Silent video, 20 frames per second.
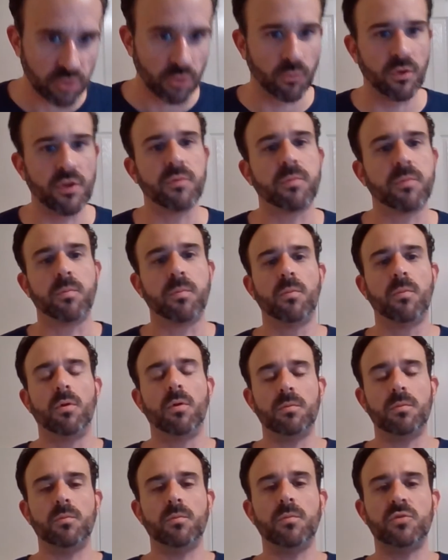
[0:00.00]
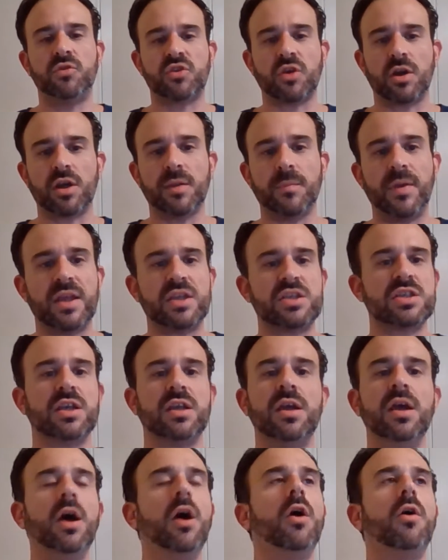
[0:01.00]
with starting
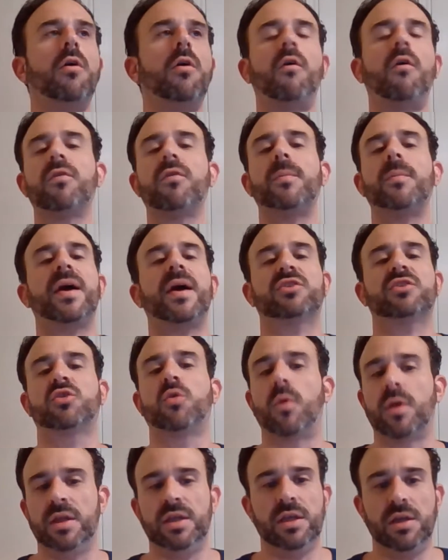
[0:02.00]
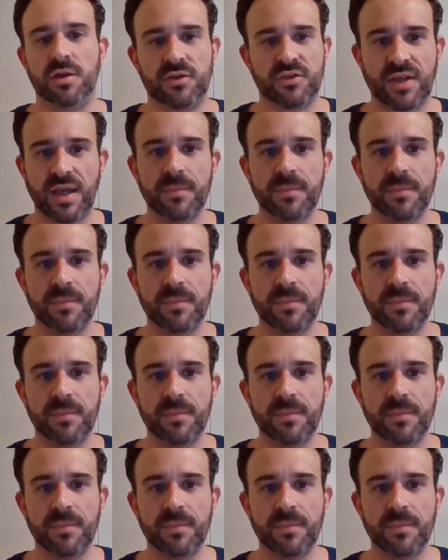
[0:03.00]
pitching over the past 20 years.